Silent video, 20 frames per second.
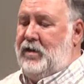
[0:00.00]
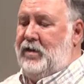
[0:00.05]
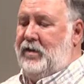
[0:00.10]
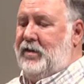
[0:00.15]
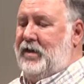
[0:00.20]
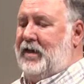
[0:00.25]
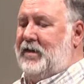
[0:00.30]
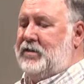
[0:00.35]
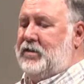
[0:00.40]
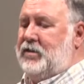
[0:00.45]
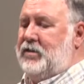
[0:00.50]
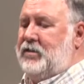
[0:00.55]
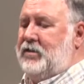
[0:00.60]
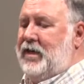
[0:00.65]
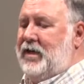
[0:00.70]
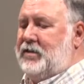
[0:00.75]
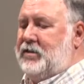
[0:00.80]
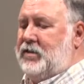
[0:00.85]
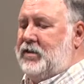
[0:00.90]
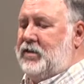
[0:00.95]
That's
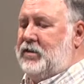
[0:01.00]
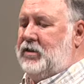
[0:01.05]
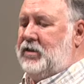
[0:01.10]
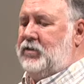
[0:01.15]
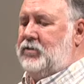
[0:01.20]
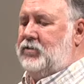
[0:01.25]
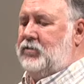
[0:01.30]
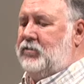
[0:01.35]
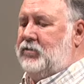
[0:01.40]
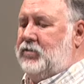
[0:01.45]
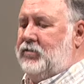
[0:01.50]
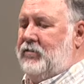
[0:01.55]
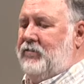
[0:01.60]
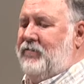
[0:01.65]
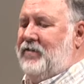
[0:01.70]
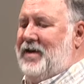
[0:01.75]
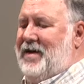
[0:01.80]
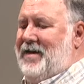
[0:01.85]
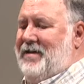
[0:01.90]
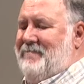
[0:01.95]
this control. So
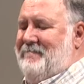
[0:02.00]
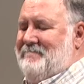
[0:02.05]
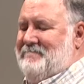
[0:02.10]
if I